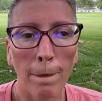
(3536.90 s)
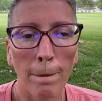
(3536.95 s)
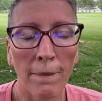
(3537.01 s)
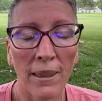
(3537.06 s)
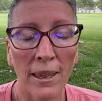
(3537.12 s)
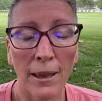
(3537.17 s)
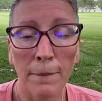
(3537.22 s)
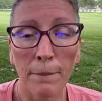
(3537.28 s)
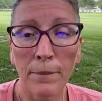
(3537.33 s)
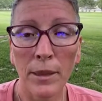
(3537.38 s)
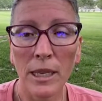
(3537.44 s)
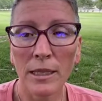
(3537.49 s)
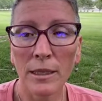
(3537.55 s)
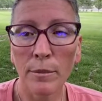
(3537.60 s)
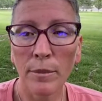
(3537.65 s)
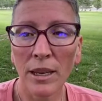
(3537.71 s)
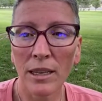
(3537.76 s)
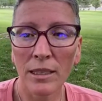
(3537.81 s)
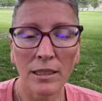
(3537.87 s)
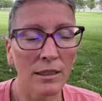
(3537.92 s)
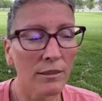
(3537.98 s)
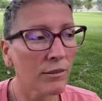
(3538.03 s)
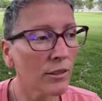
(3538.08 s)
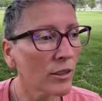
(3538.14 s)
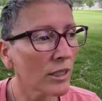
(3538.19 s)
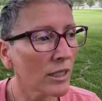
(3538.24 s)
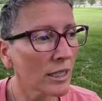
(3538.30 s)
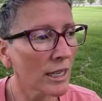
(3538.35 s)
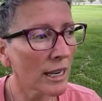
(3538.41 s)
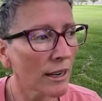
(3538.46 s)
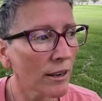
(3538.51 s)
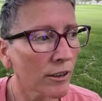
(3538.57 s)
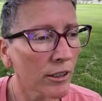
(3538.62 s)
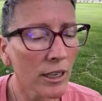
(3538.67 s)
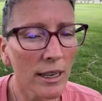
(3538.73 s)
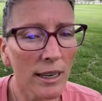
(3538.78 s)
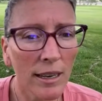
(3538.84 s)
Yep, that's the best. If you can take your
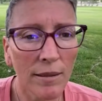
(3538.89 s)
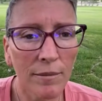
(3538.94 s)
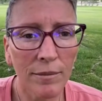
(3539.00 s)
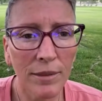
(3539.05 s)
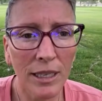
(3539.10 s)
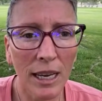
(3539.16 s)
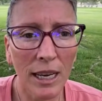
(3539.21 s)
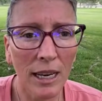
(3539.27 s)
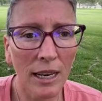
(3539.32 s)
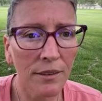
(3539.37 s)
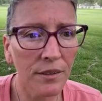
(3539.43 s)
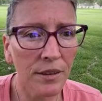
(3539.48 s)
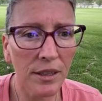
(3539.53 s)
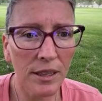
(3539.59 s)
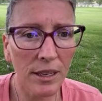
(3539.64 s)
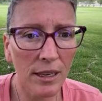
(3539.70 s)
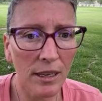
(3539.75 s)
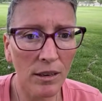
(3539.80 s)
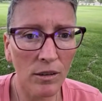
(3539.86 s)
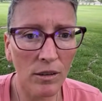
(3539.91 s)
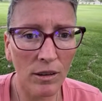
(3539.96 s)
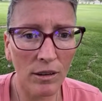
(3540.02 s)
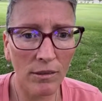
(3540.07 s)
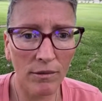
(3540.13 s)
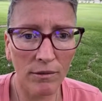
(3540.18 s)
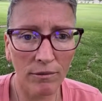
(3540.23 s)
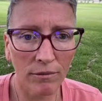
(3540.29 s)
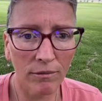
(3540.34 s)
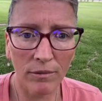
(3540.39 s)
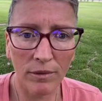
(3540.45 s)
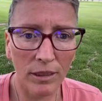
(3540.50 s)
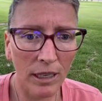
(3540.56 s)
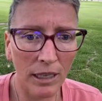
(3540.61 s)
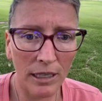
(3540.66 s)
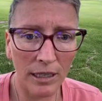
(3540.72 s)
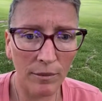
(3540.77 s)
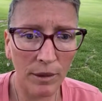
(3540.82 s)
time to get everything, you can
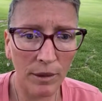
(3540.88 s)
get some